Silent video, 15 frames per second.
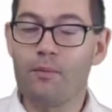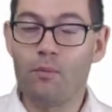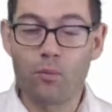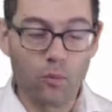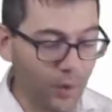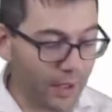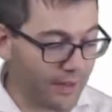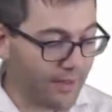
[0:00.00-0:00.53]

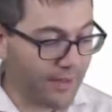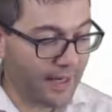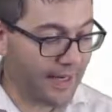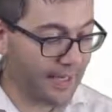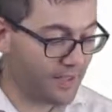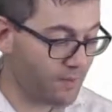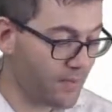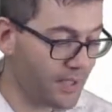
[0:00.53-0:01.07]
One thing
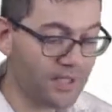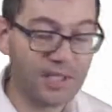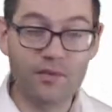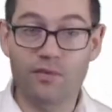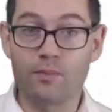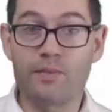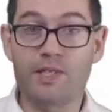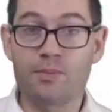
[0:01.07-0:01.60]
that's missing
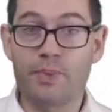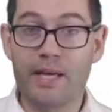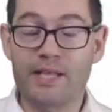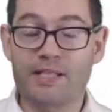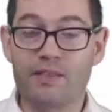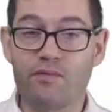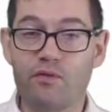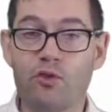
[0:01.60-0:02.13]
from this
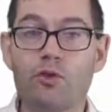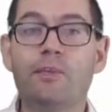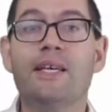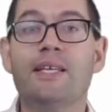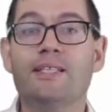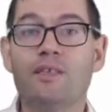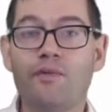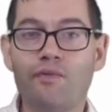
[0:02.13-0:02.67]
passive form
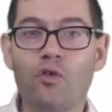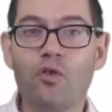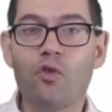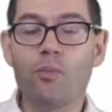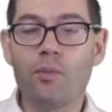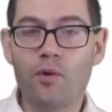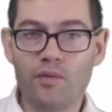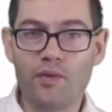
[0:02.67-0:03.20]
is a
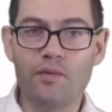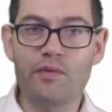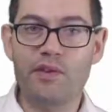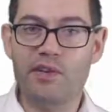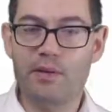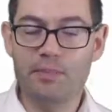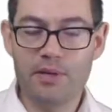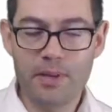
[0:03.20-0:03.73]
form of the
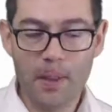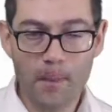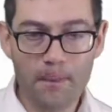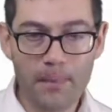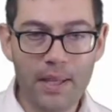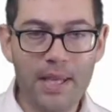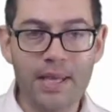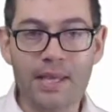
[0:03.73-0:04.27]
verb
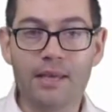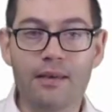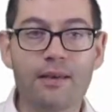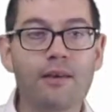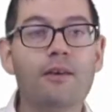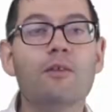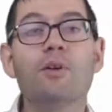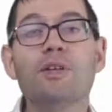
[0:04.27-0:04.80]
be,
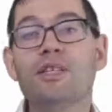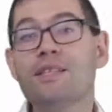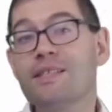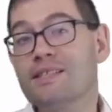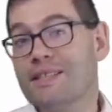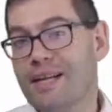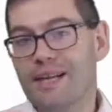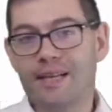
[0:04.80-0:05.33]
which is
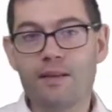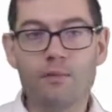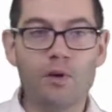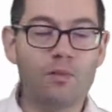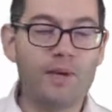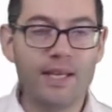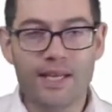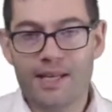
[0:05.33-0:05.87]
exactly
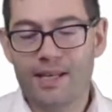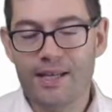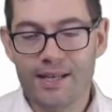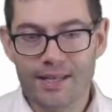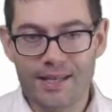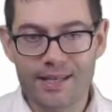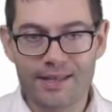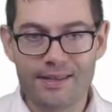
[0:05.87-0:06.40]
what we need
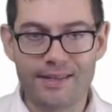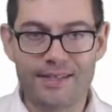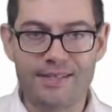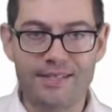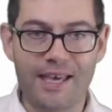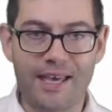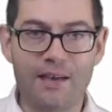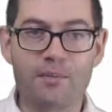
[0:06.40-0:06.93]
in
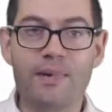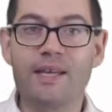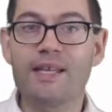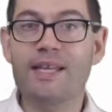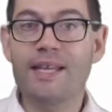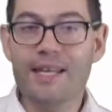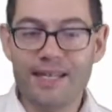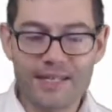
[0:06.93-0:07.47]
this gap.
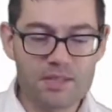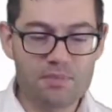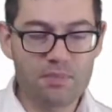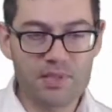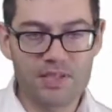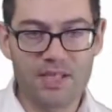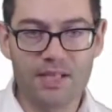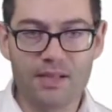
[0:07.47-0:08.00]
And in this
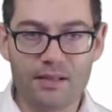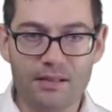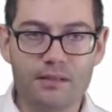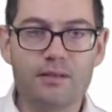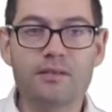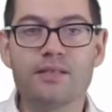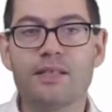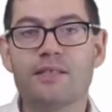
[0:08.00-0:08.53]
particular
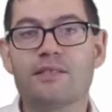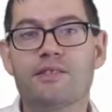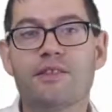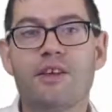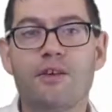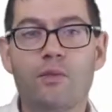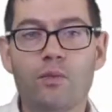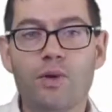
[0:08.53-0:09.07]
context,
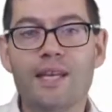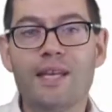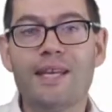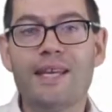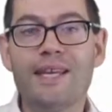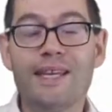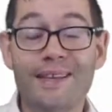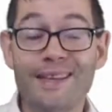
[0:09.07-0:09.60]
we
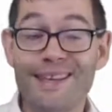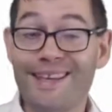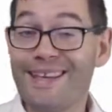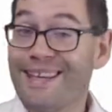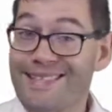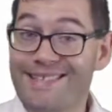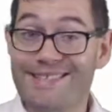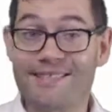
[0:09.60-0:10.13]
need
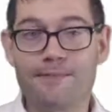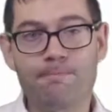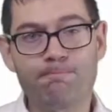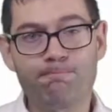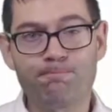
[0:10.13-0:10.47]
is.